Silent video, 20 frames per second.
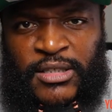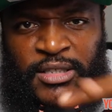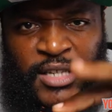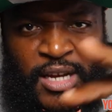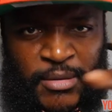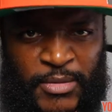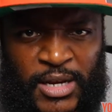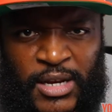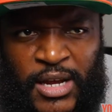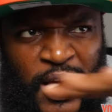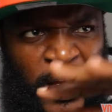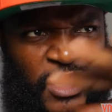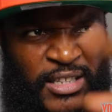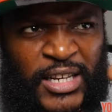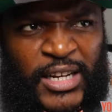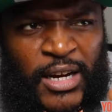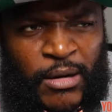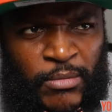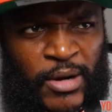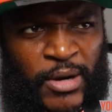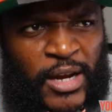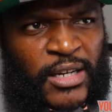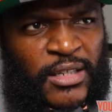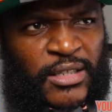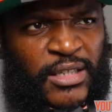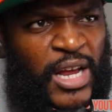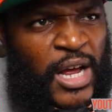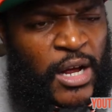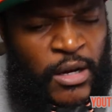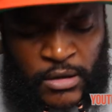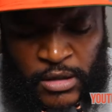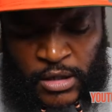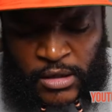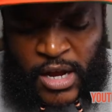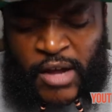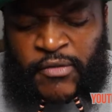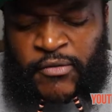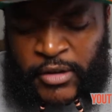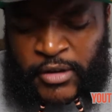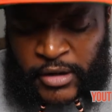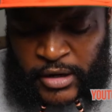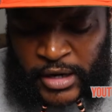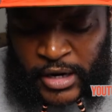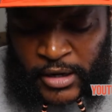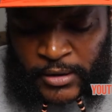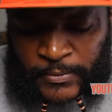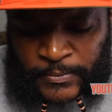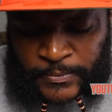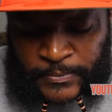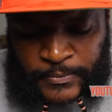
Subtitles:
Tell me, I think I'm right. I don't know. I'll figure it out.